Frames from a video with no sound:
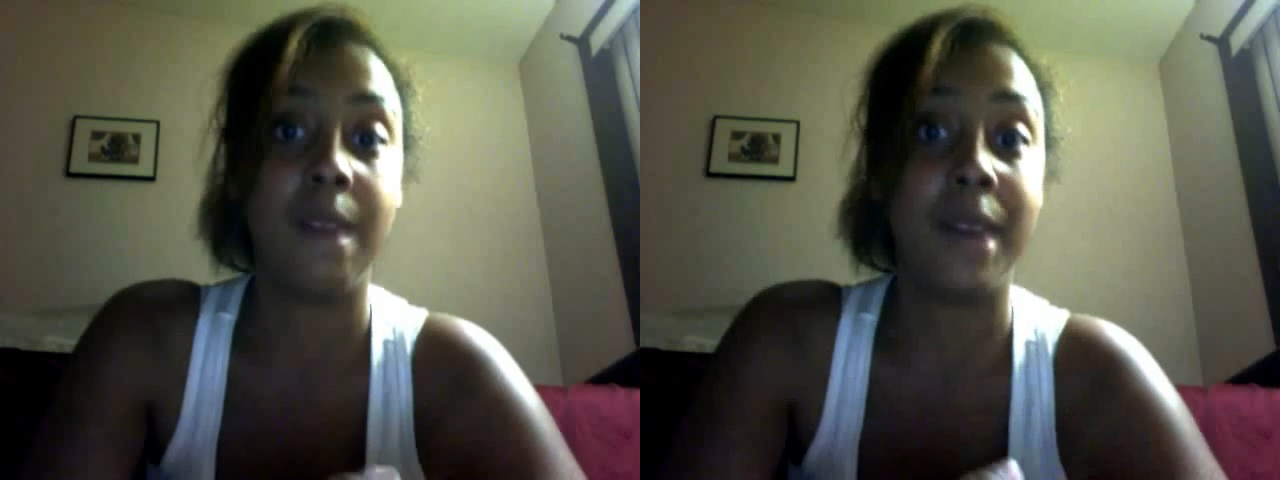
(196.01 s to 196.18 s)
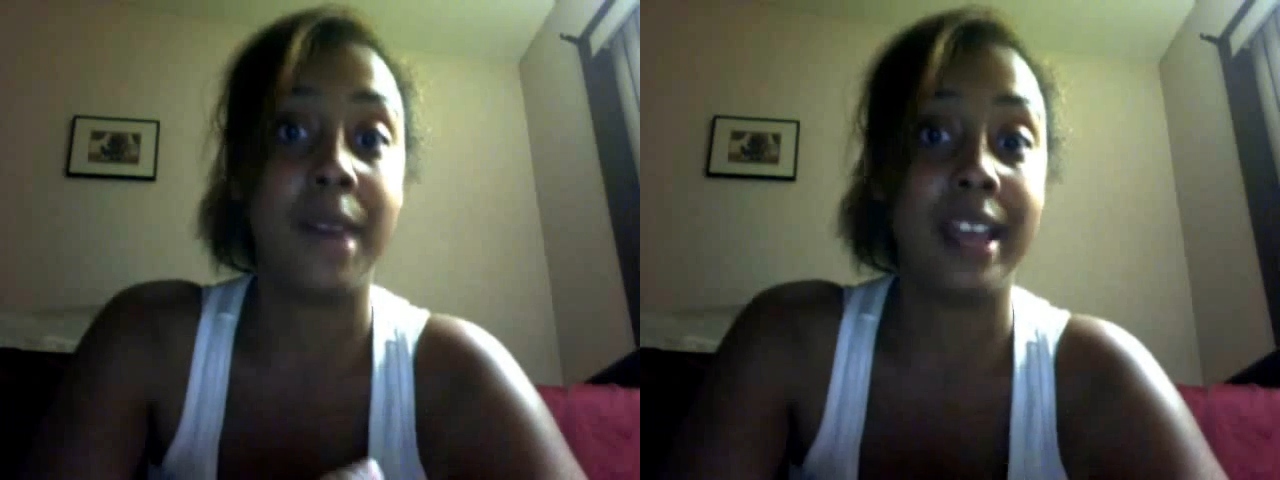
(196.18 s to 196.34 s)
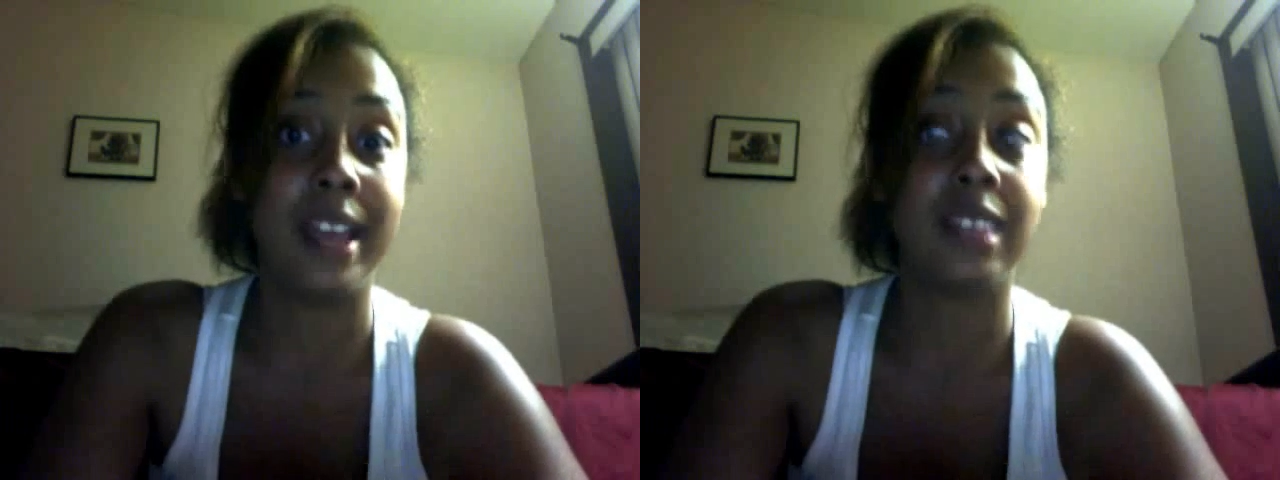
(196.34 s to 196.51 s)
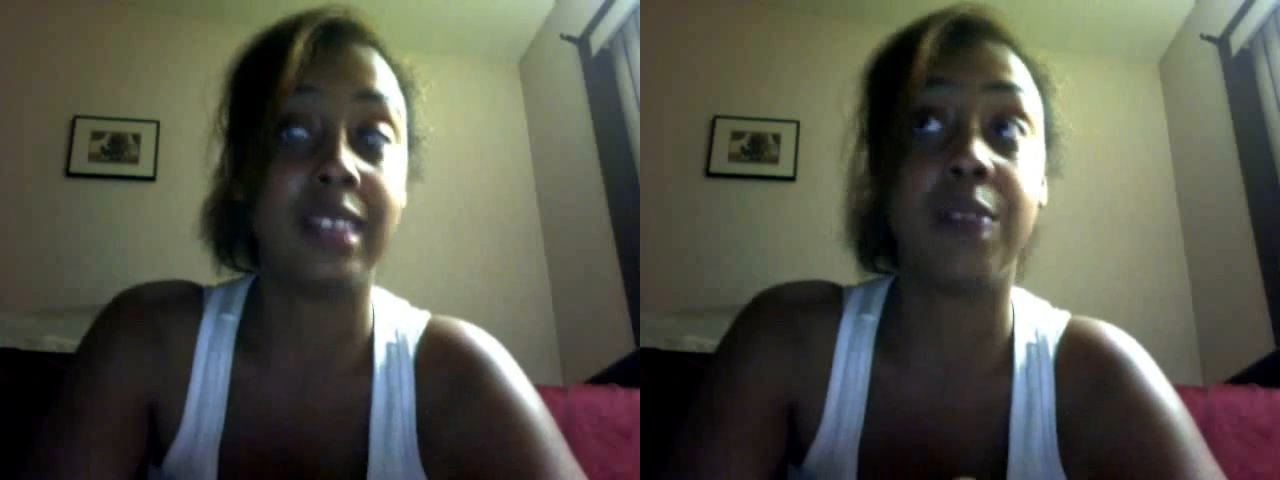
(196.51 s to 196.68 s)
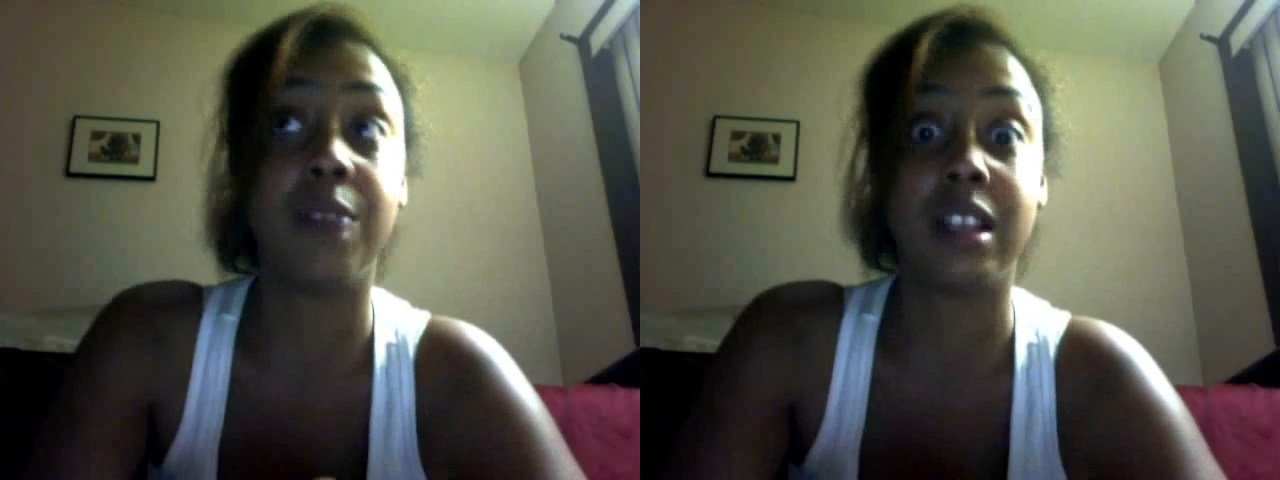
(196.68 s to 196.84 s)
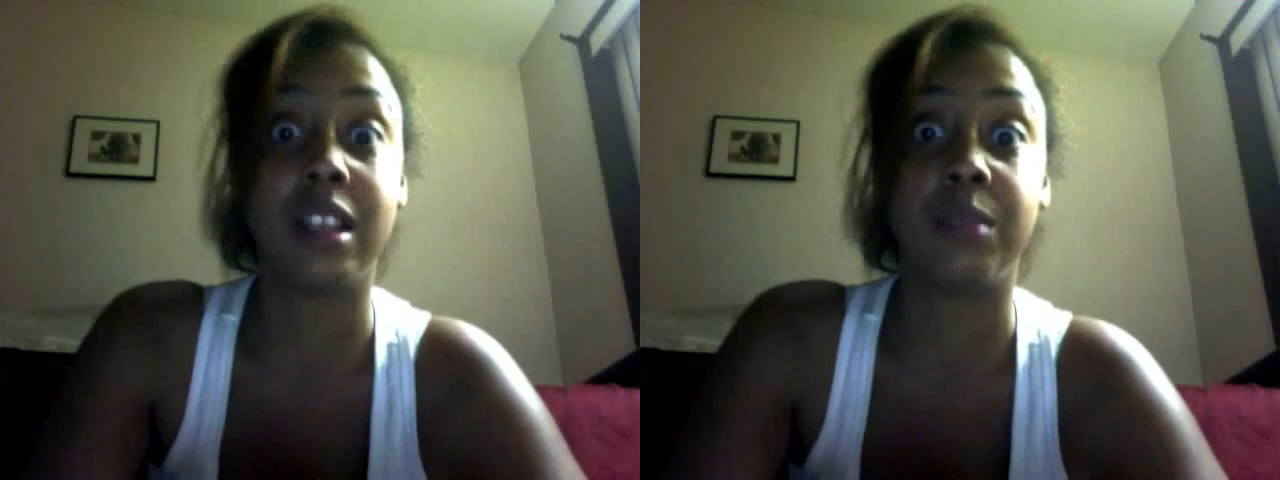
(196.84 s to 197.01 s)
Mine's
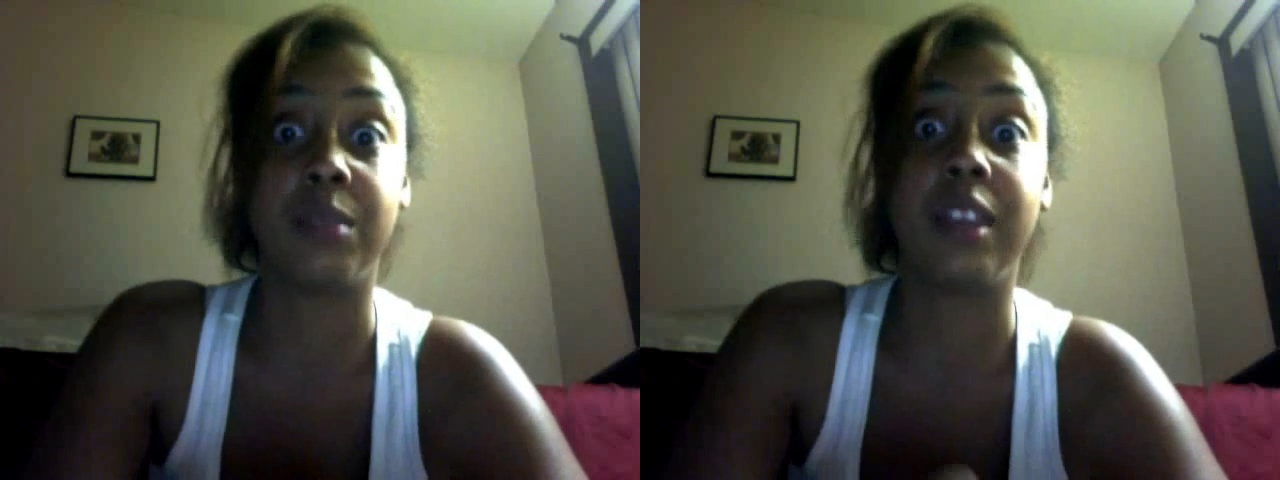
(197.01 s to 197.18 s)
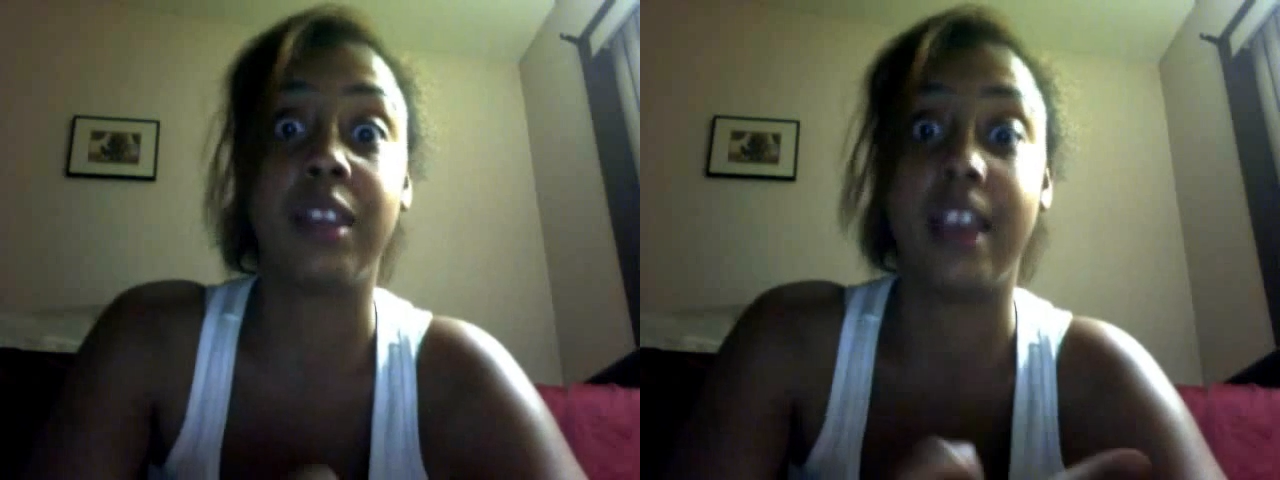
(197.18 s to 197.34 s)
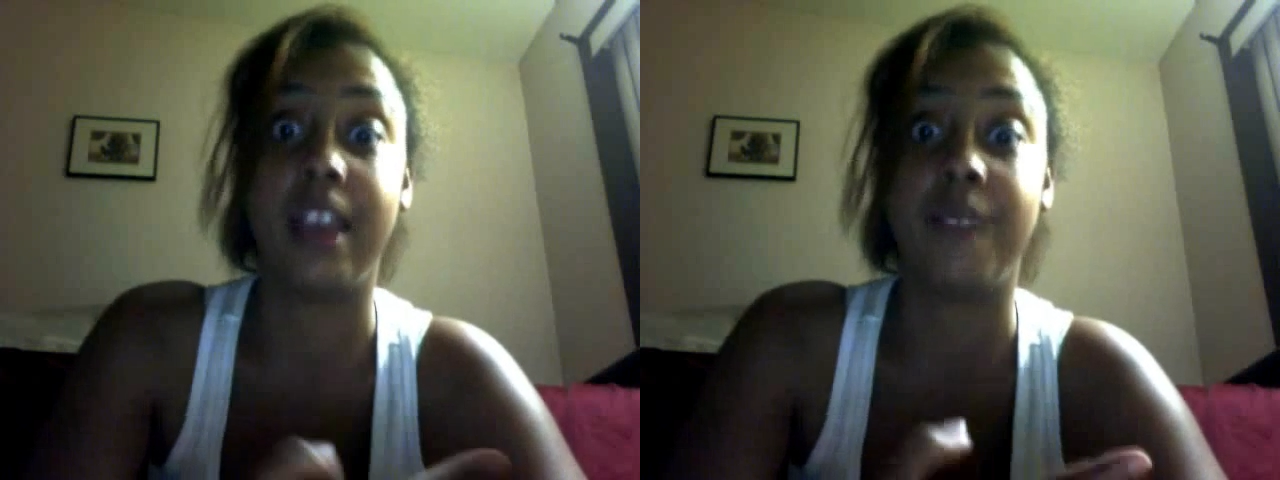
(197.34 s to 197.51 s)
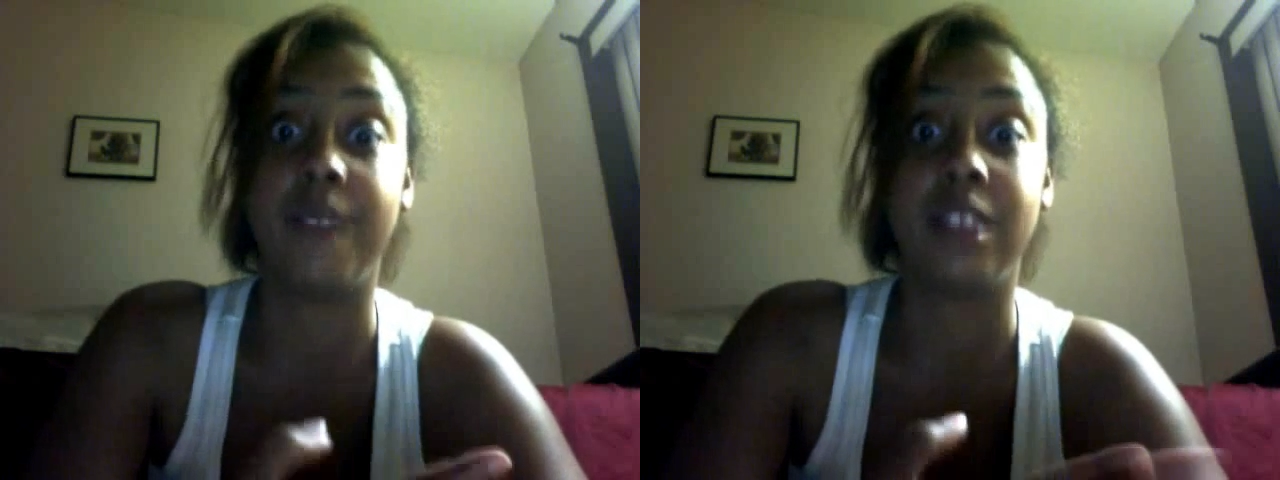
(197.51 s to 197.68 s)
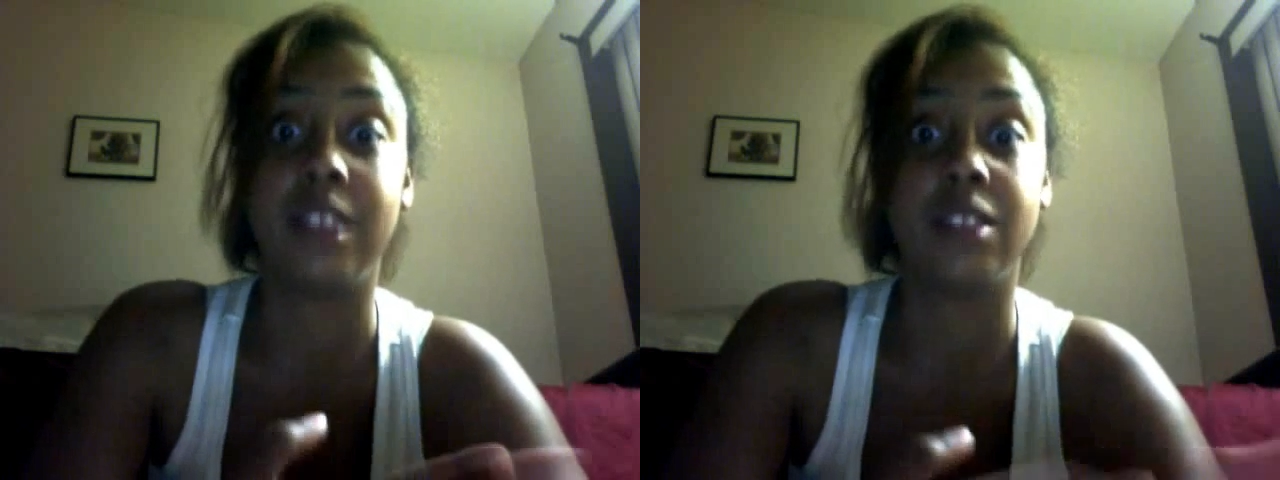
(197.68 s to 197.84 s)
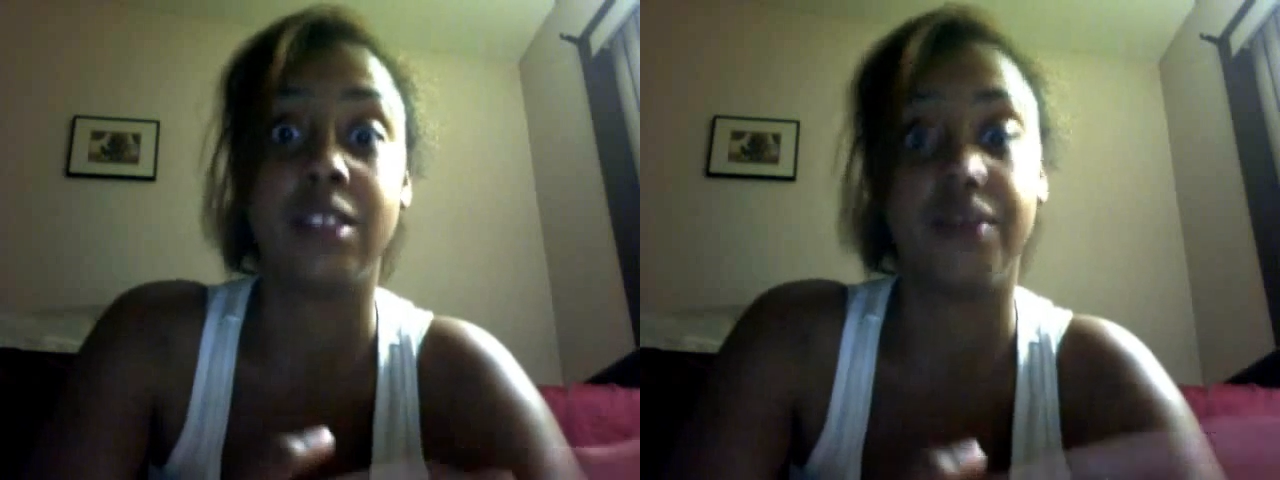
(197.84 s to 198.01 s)
possibly have
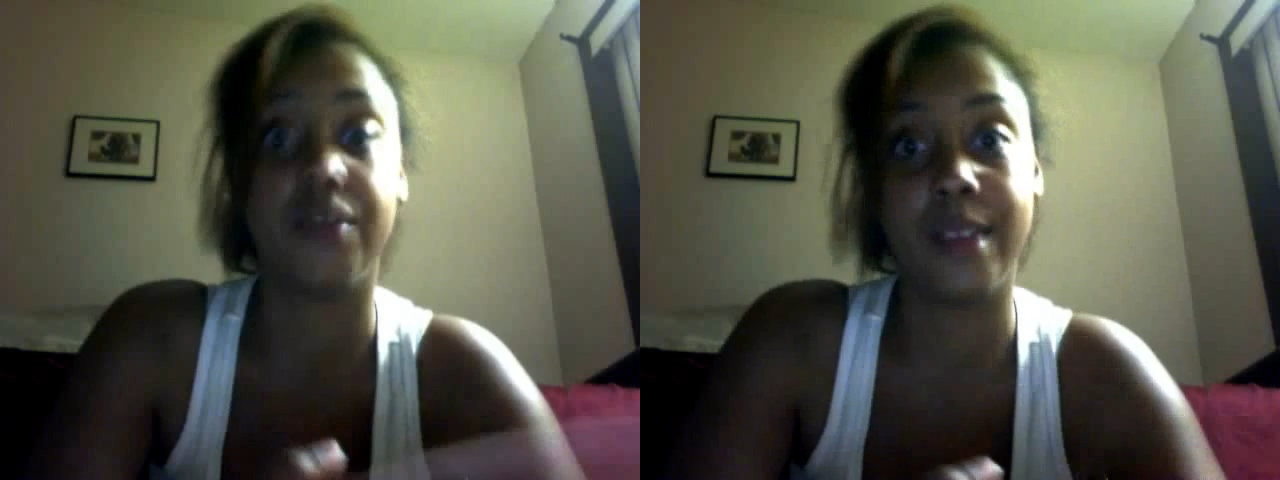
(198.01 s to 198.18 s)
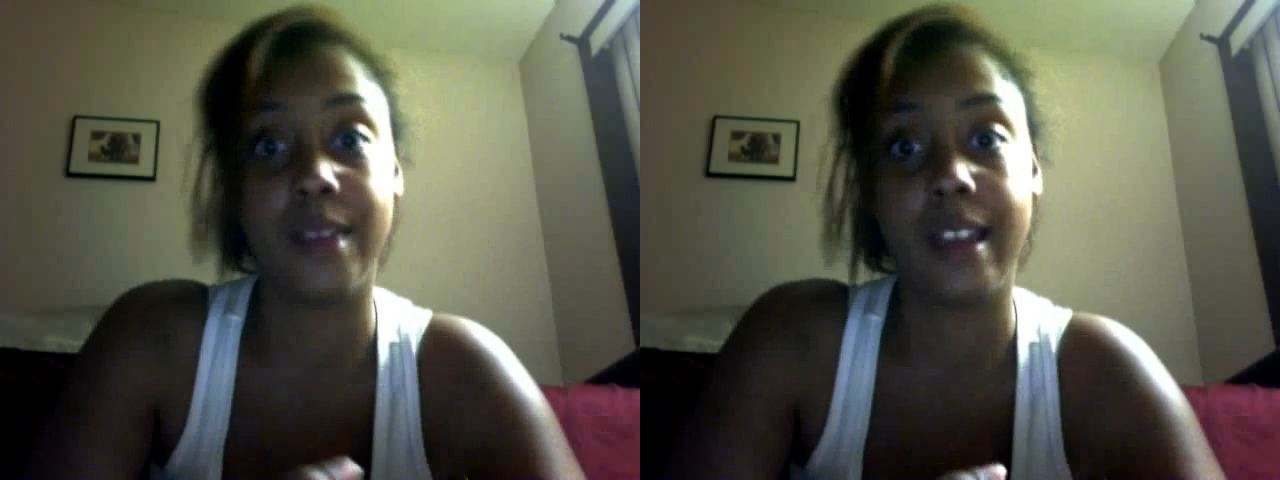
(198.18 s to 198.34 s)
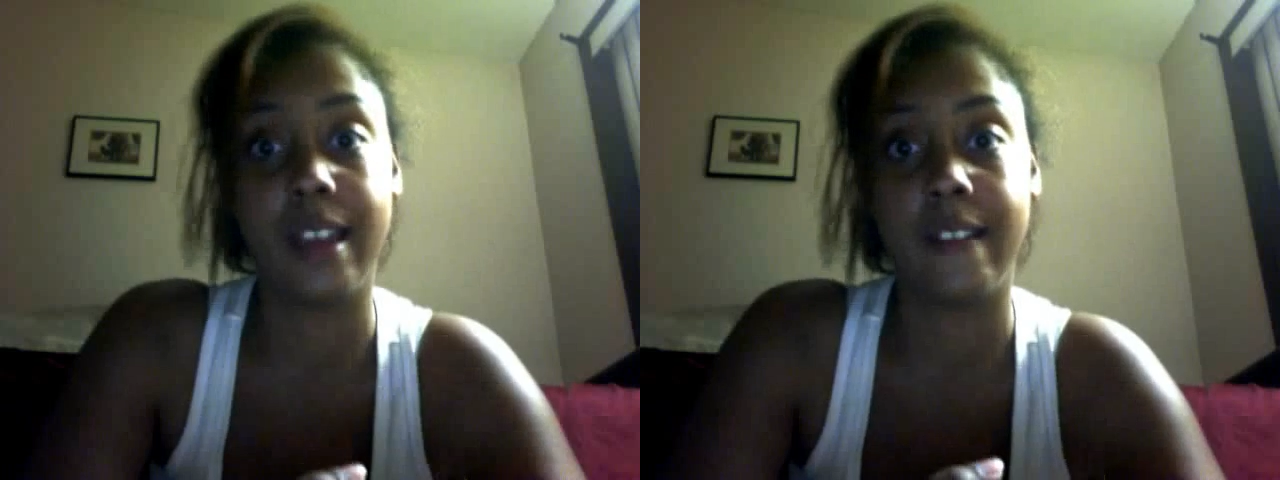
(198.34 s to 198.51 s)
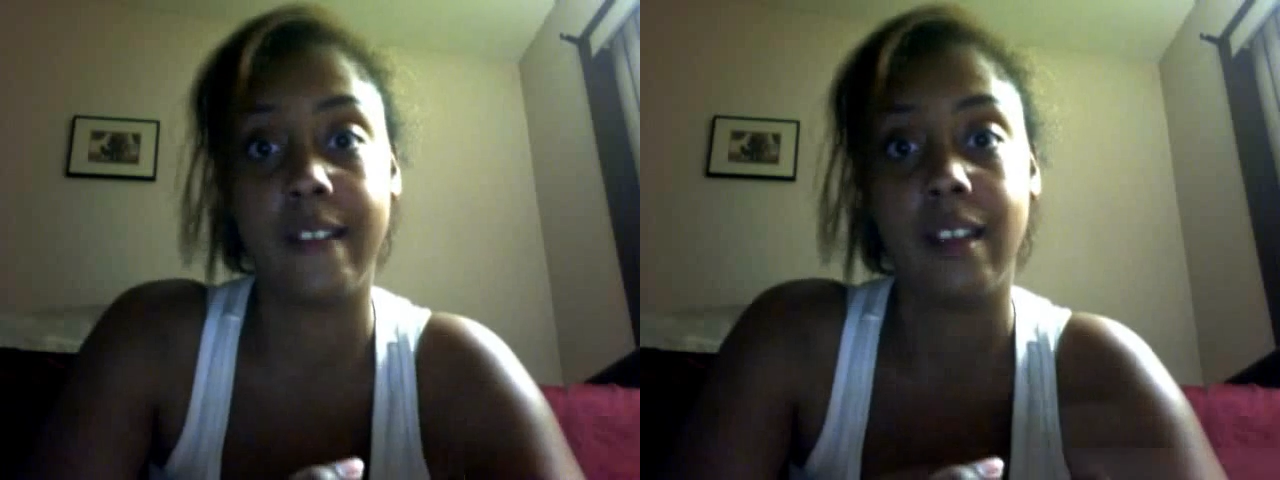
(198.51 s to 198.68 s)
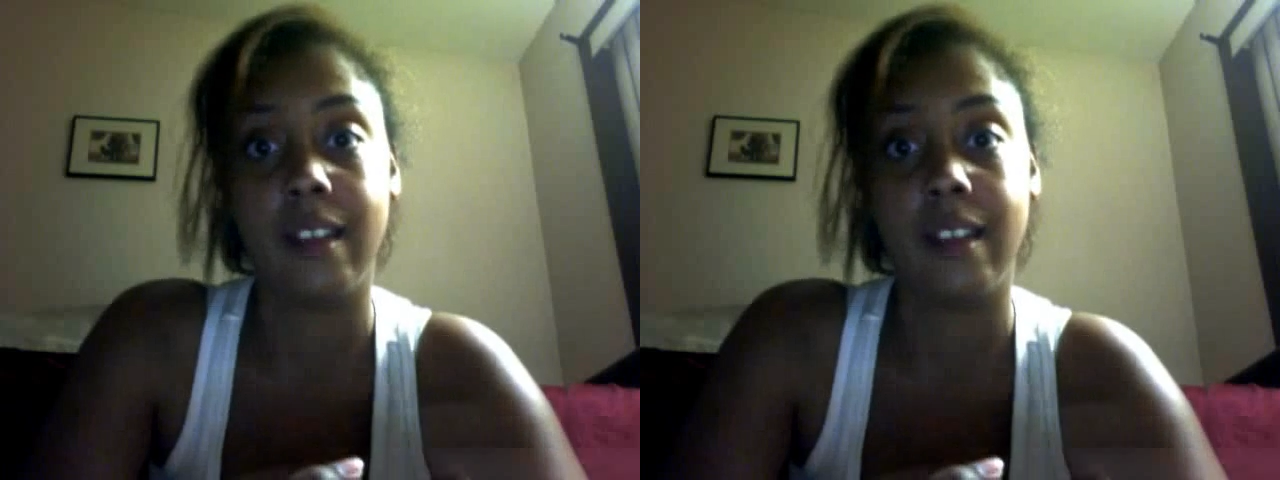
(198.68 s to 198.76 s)
tints of red.